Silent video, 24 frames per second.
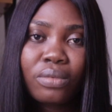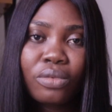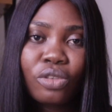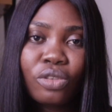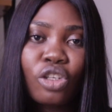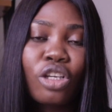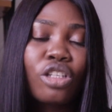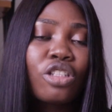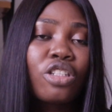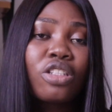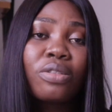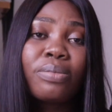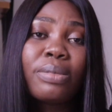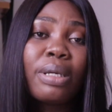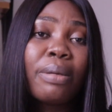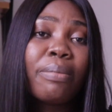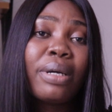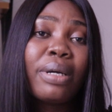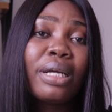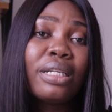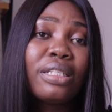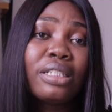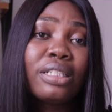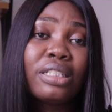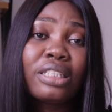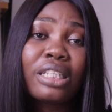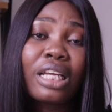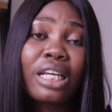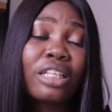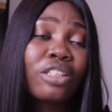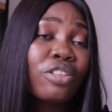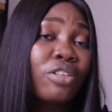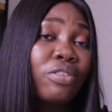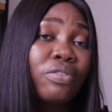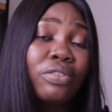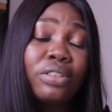Just remember this
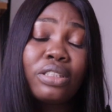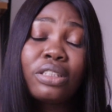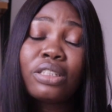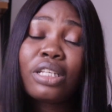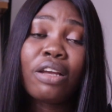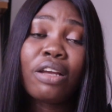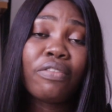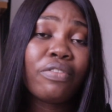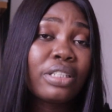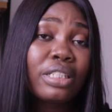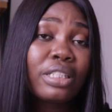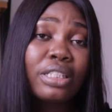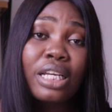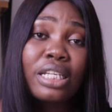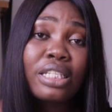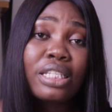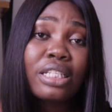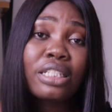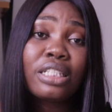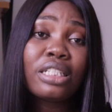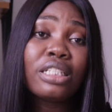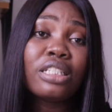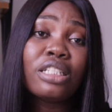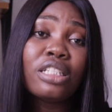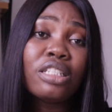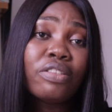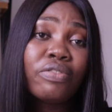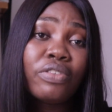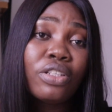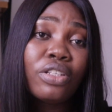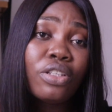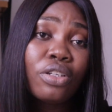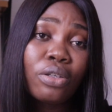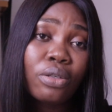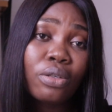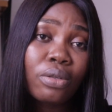out of everything I said in this
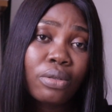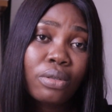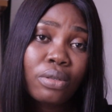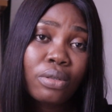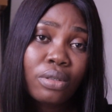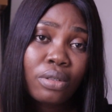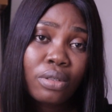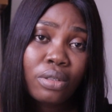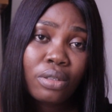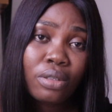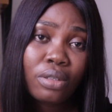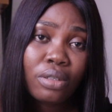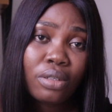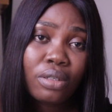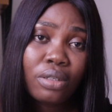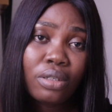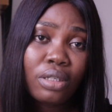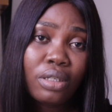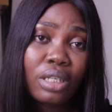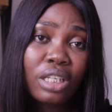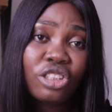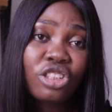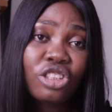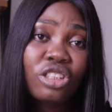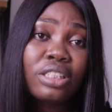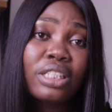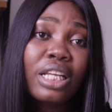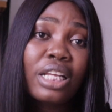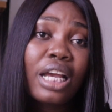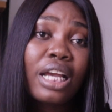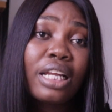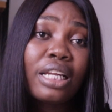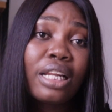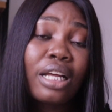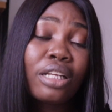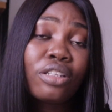video. That she
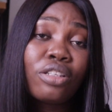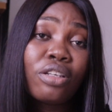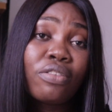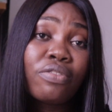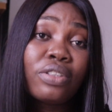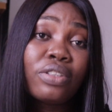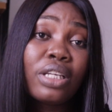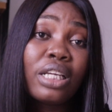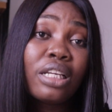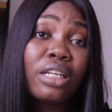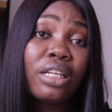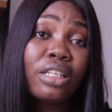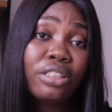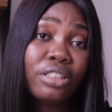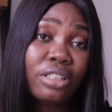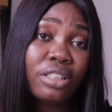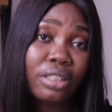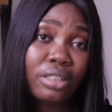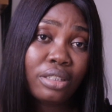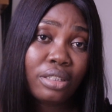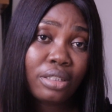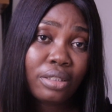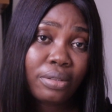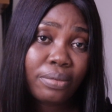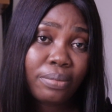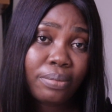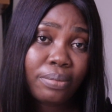died out of negligence.